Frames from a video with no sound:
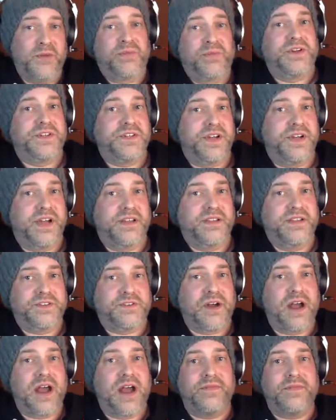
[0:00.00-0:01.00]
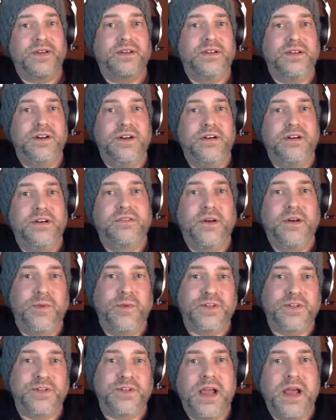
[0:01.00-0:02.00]
Plus you had the traffic,
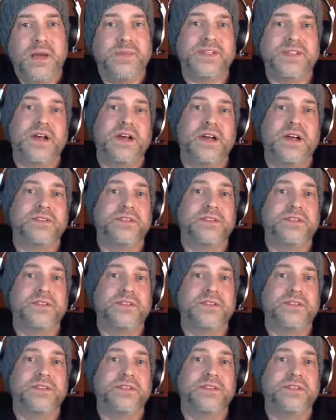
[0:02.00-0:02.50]
Merch by Amazon.